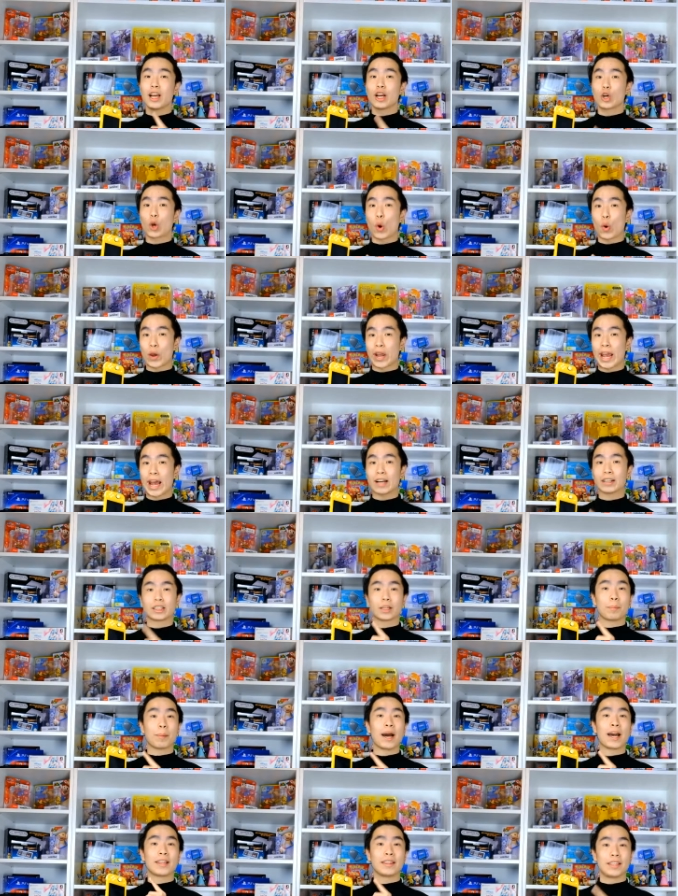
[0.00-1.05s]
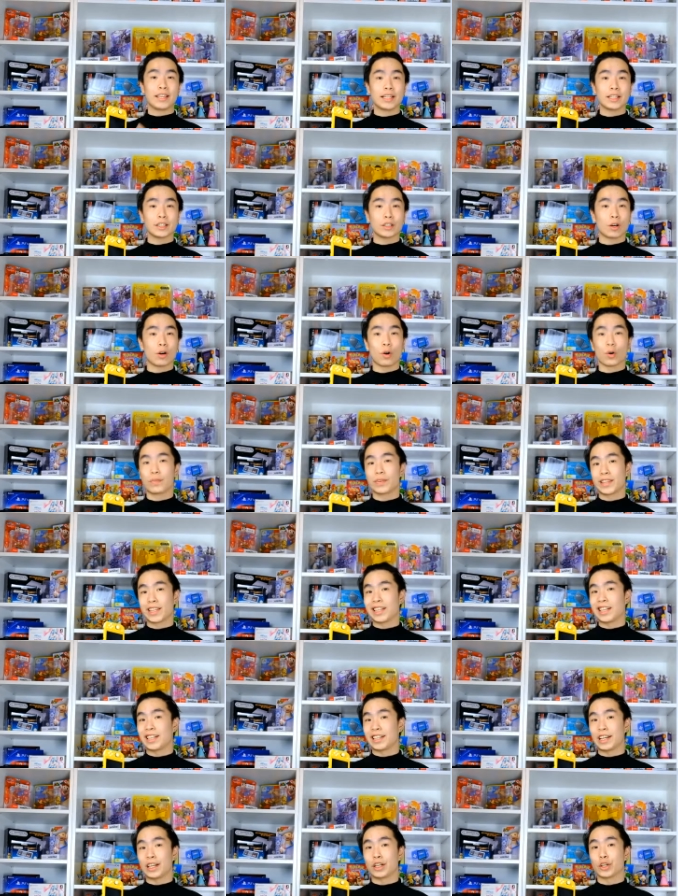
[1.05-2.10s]
going out to buy this over the
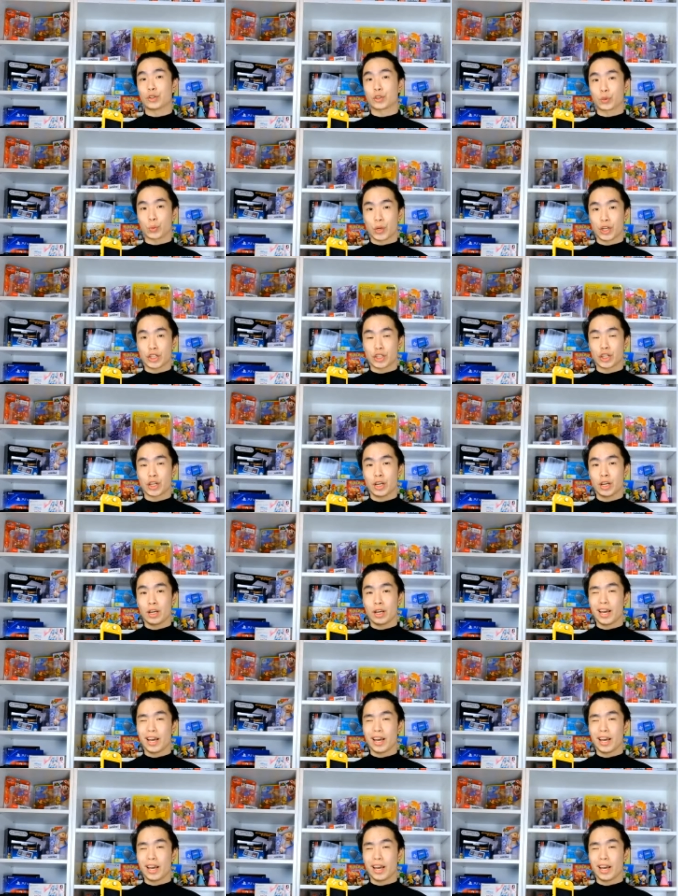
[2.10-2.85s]
Nintendo Switch.